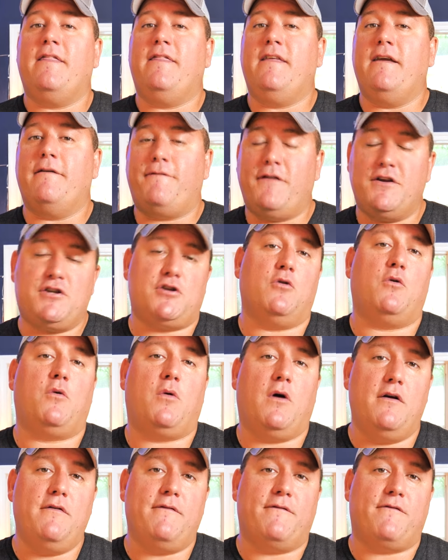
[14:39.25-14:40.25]
The official
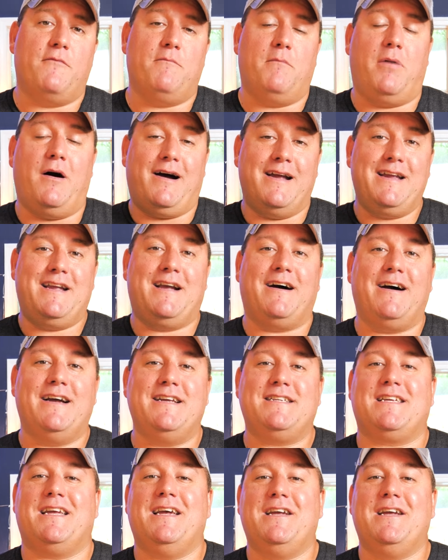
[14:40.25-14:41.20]
quote from my guys